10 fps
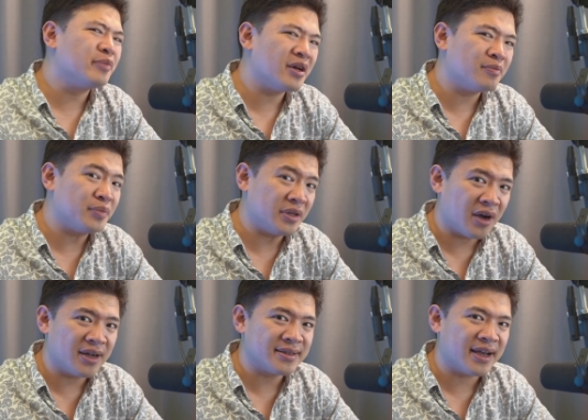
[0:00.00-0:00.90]
a little bit
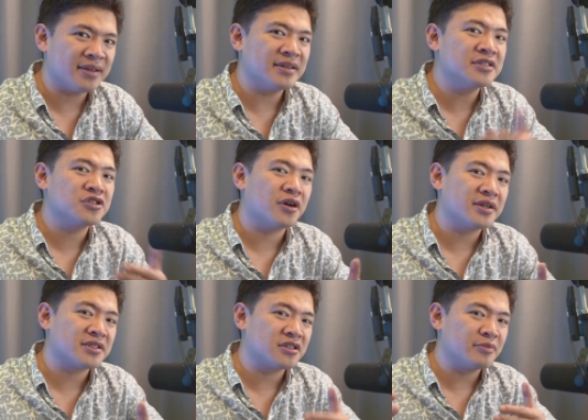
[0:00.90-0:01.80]
beyond that. Each
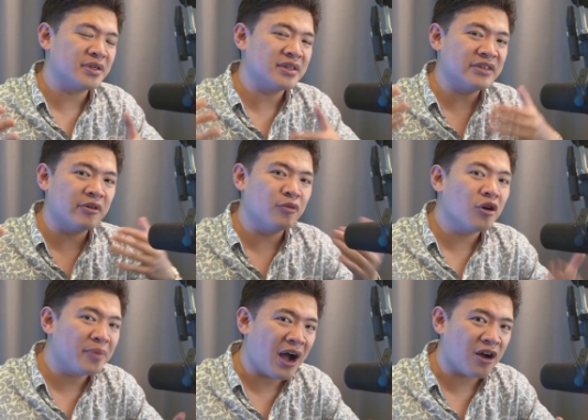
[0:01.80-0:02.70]
shard is going to be
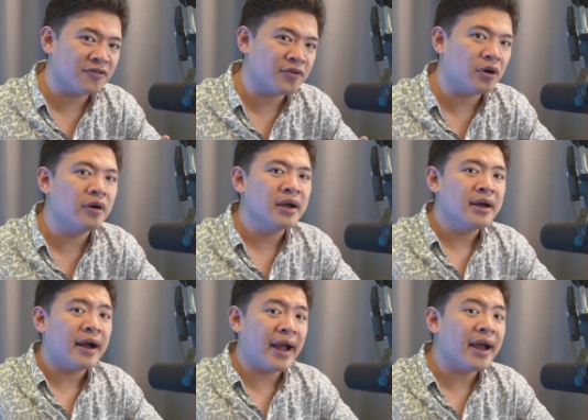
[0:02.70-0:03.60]
even more
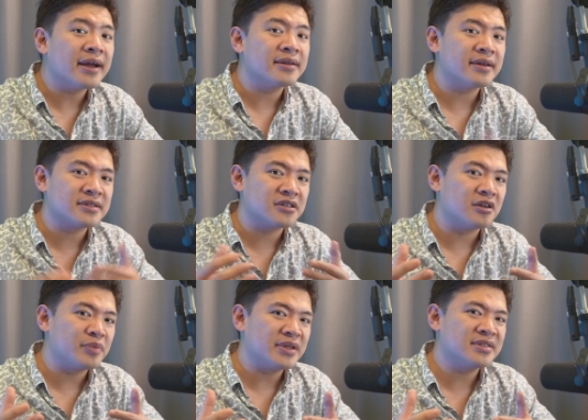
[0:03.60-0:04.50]
powerful and
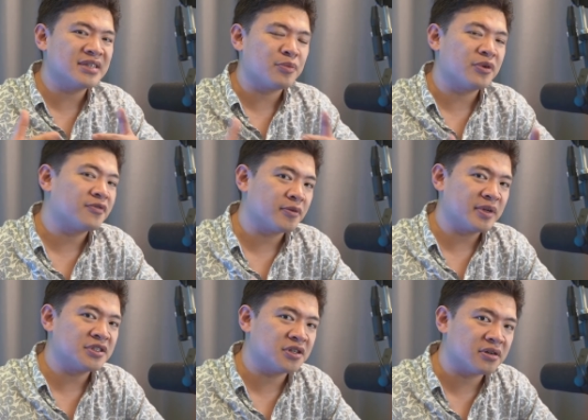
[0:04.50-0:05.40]
it's going to be
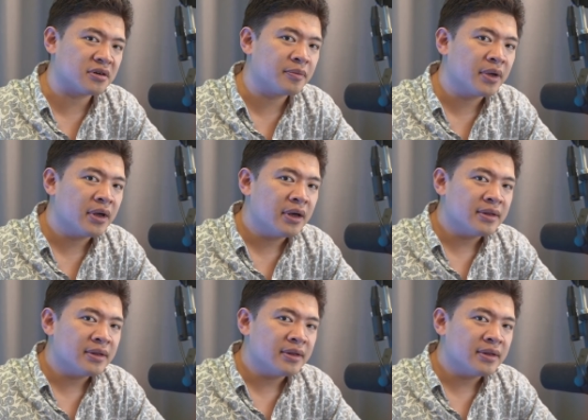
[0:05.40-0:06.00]
separate from each other.